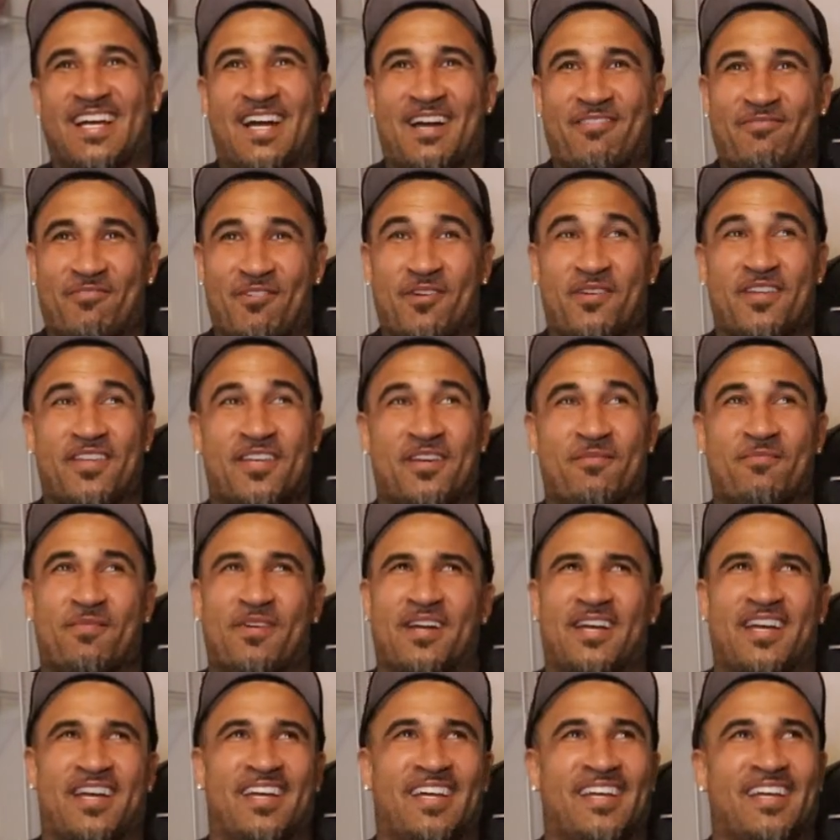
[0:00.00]
not from here, right.
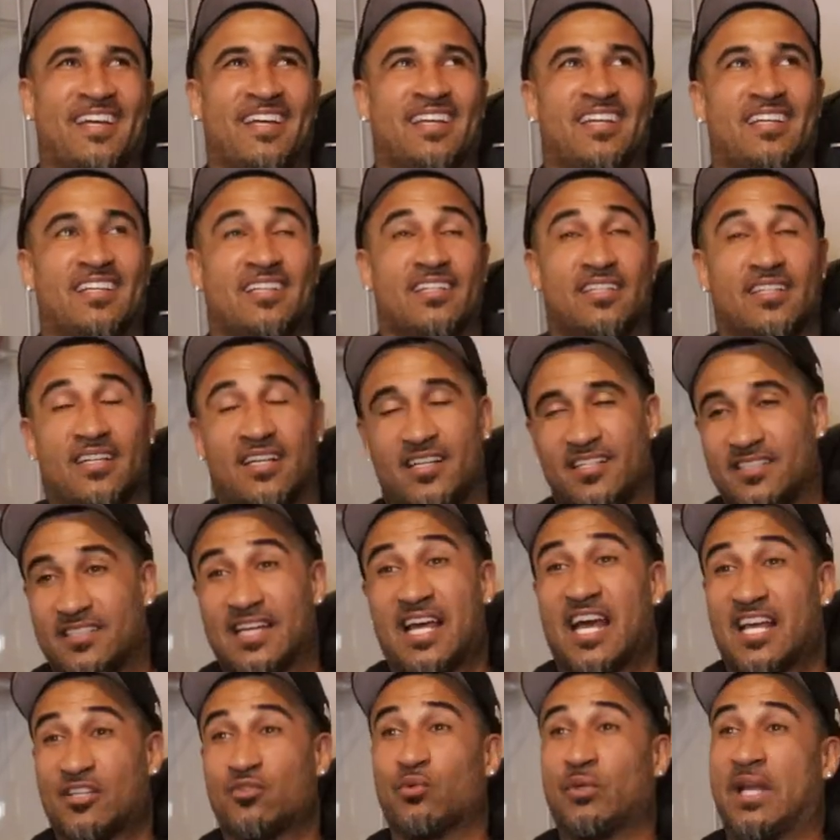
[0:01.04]
but uh,
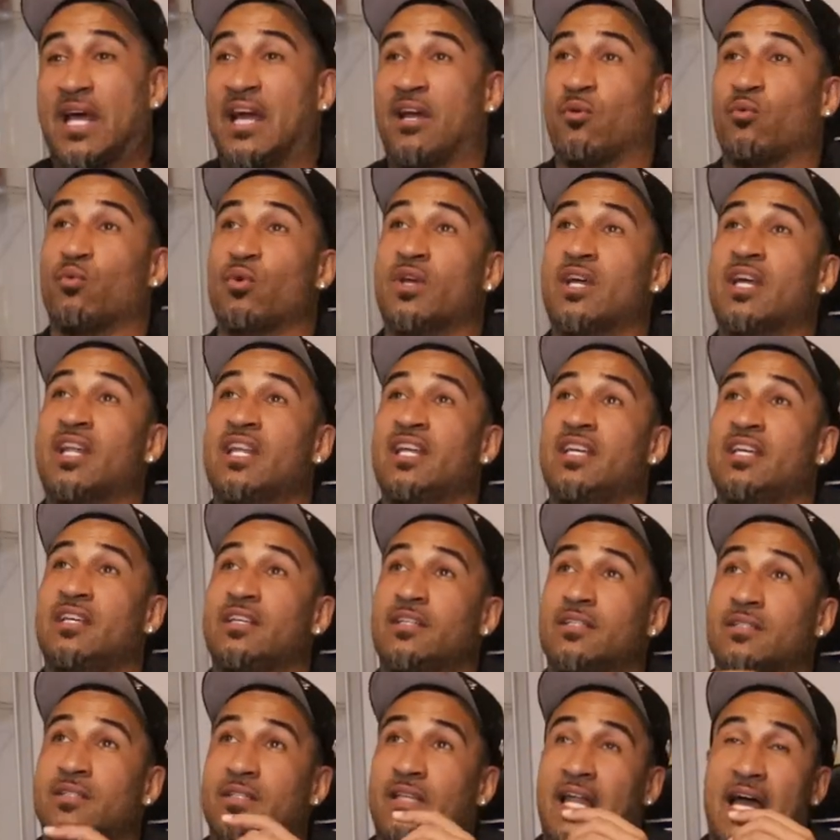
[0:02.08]
that's what I
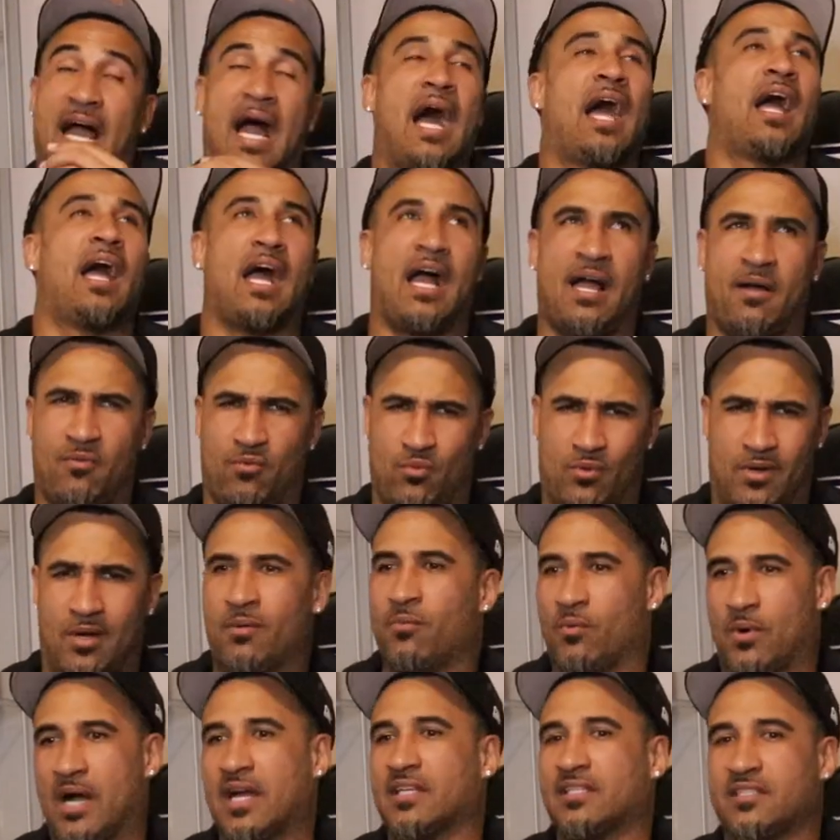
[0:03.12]
really, like, I, I,
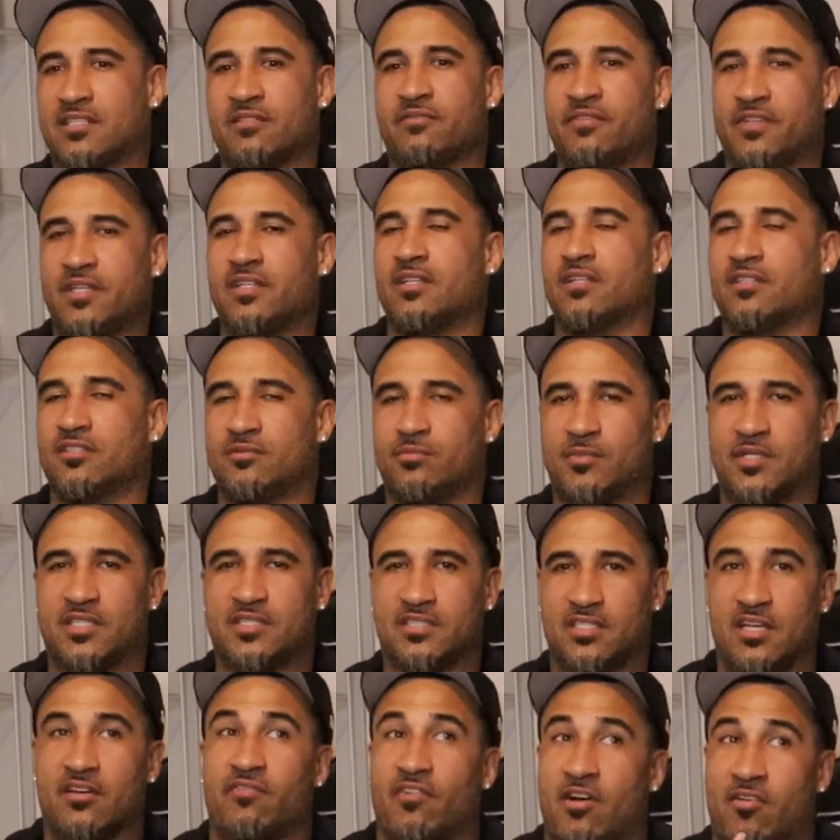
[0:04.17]
am watching the videos
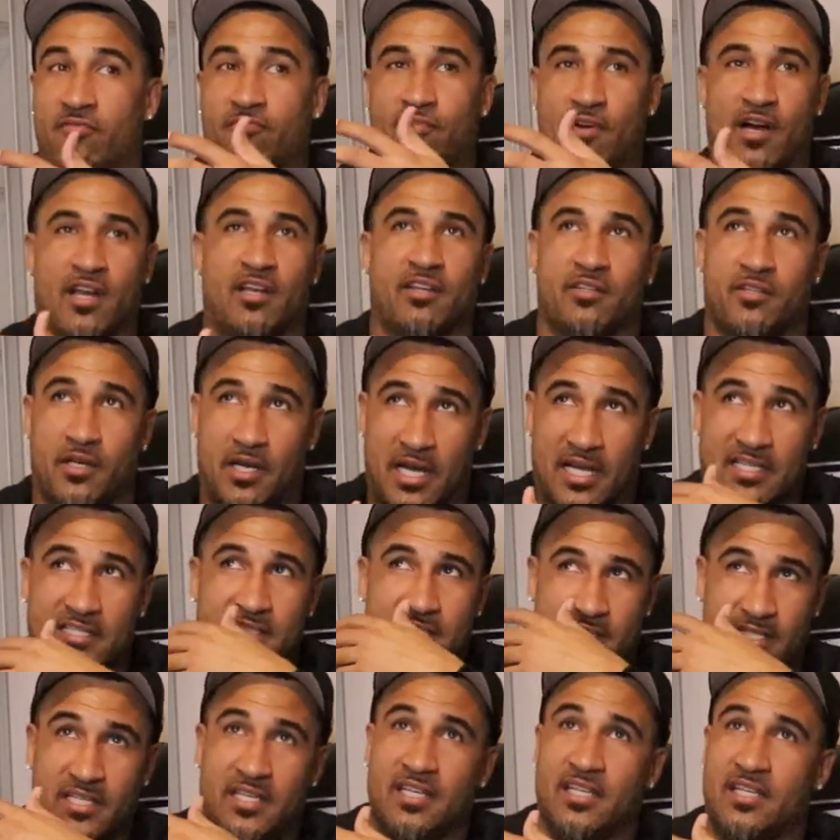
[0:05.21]
myself. I'm following y'all. Yeah. I
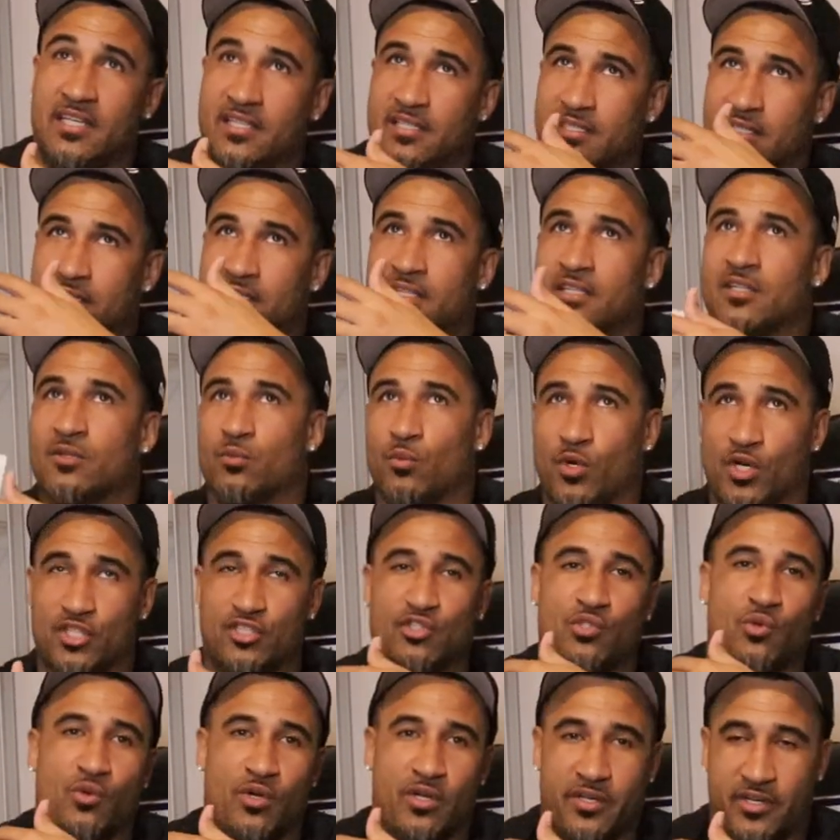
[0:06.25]
see
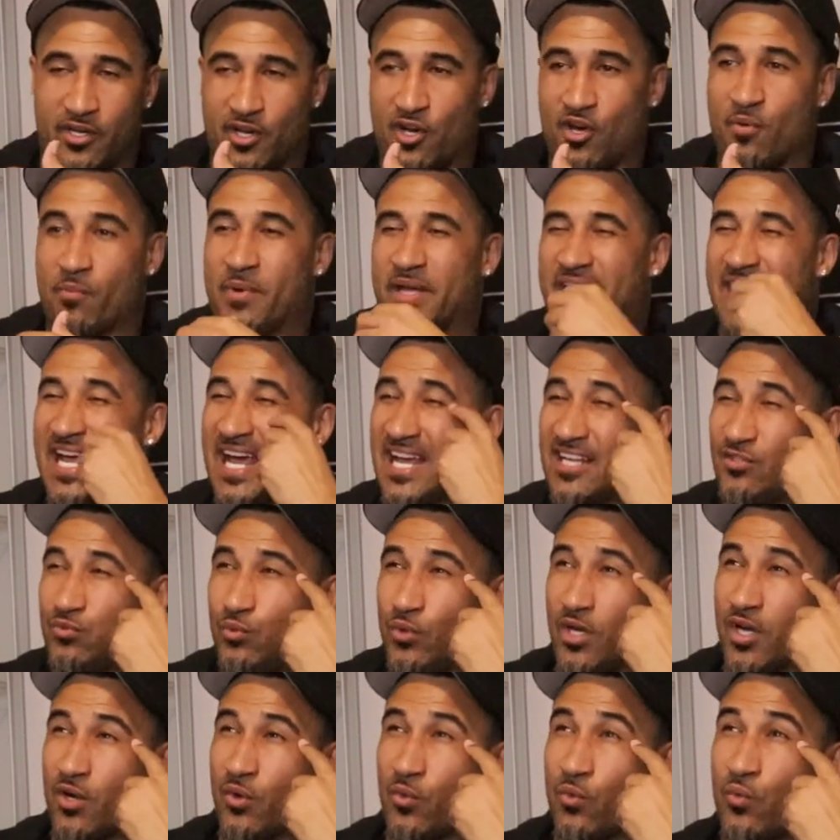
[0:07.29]
what's going on, but that's
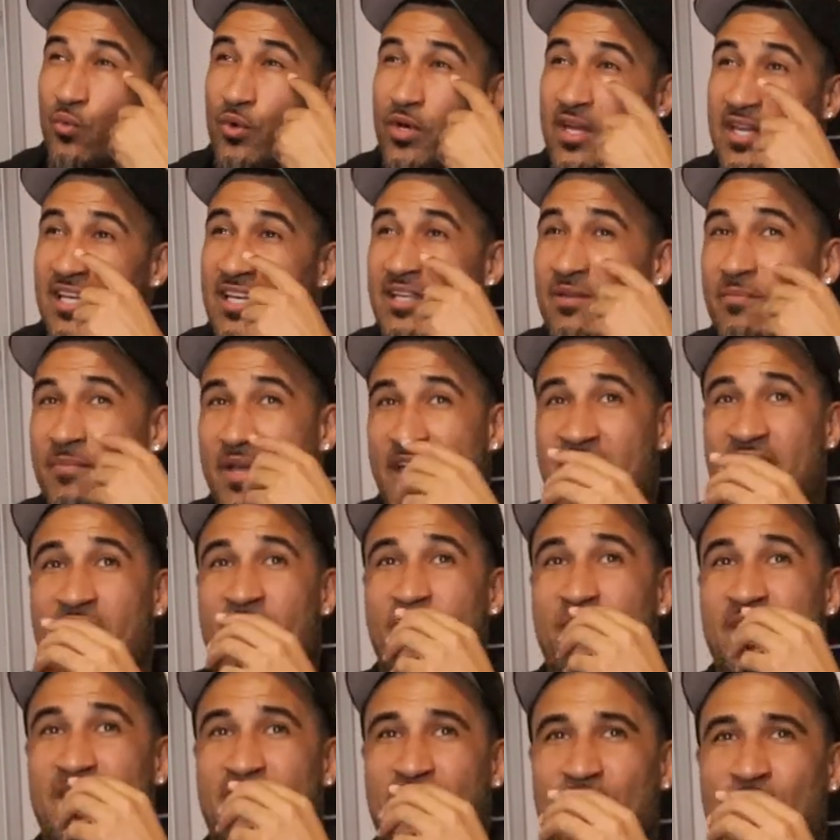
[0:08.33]
what really
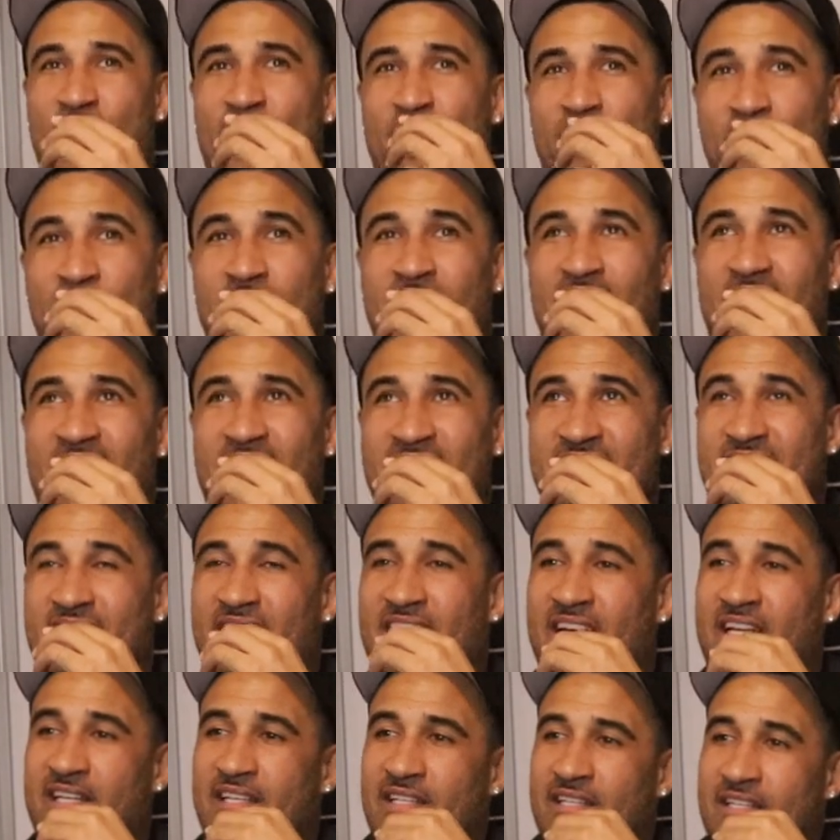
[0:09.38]
made me start realizing,
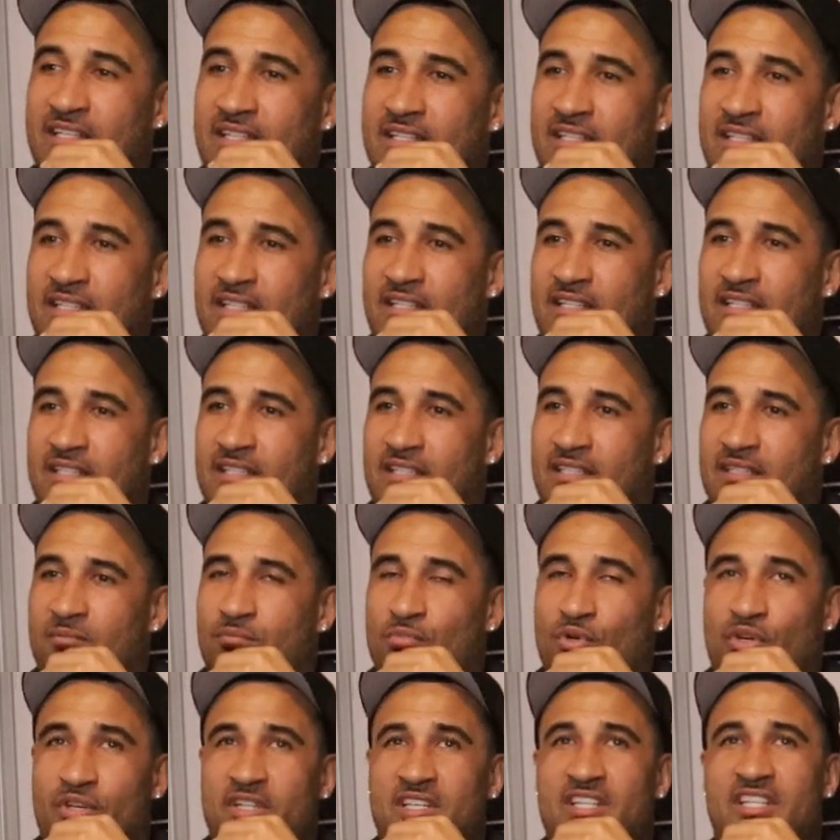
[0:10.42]
like,
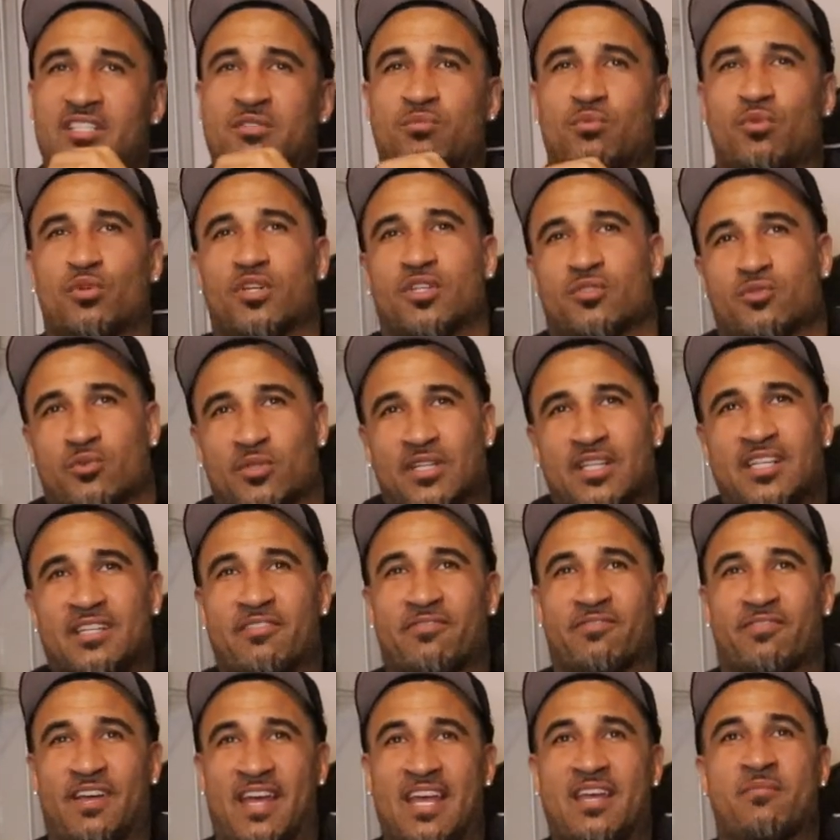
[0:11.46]
bro, these boys
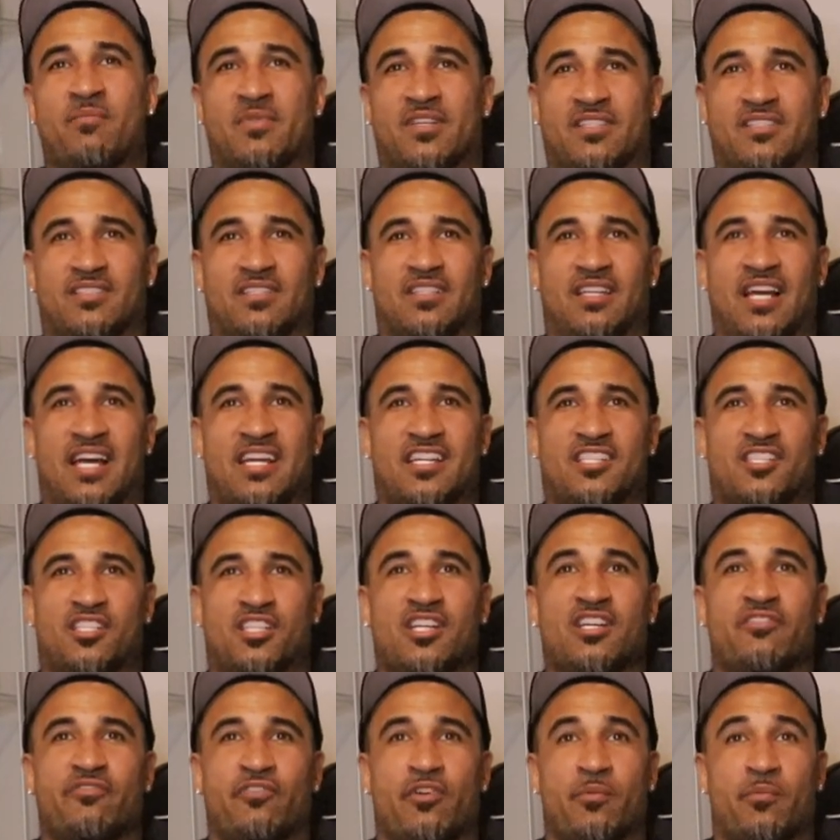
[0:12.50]
really famous. Like,
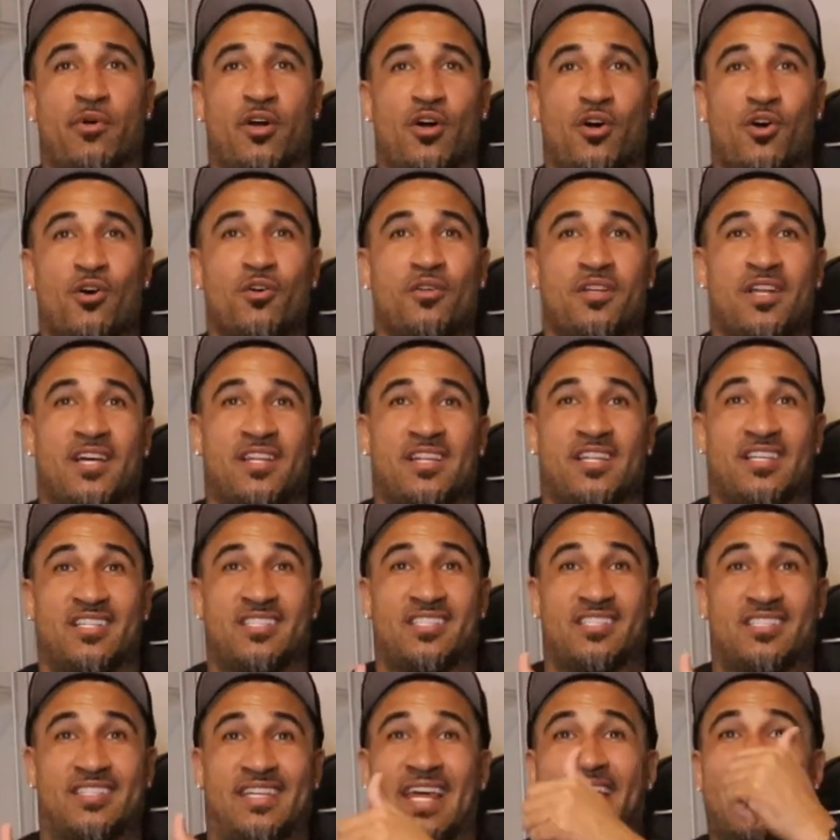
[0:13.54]
Jit from a whole crazy. nother
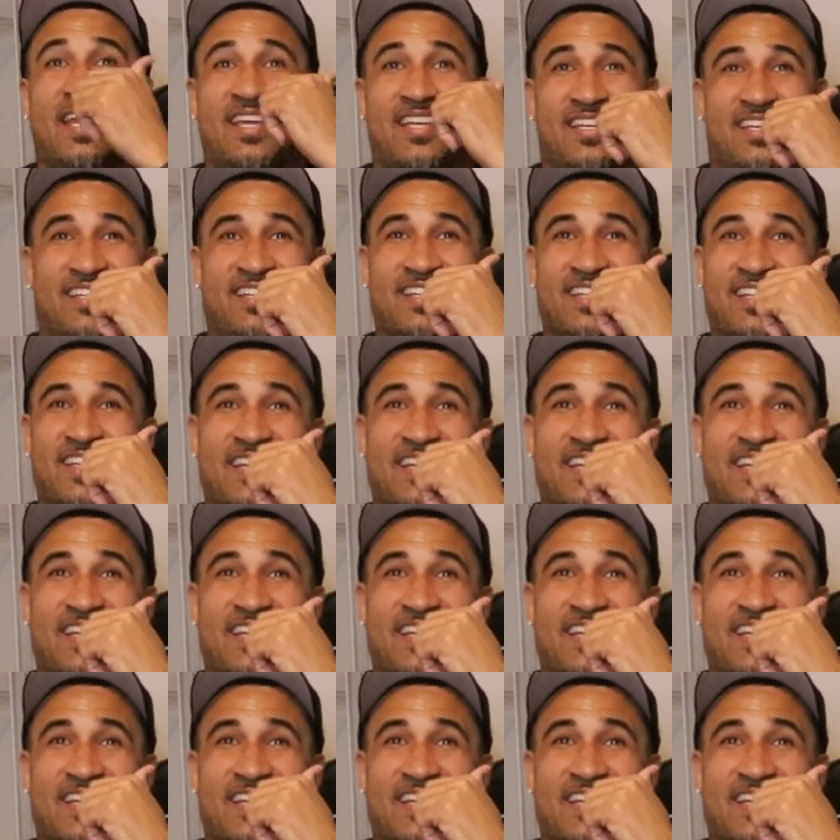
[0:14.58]
state